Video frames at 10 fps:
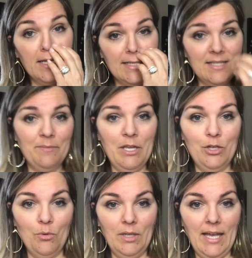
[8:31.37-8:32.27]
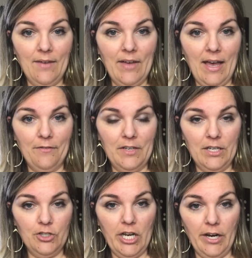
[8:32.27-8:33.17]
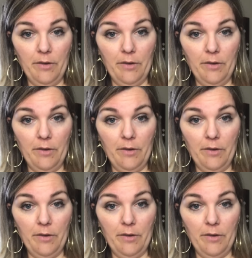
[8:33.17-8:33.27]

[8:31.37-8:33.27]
it doesn't mean you only have a ½ an inch here.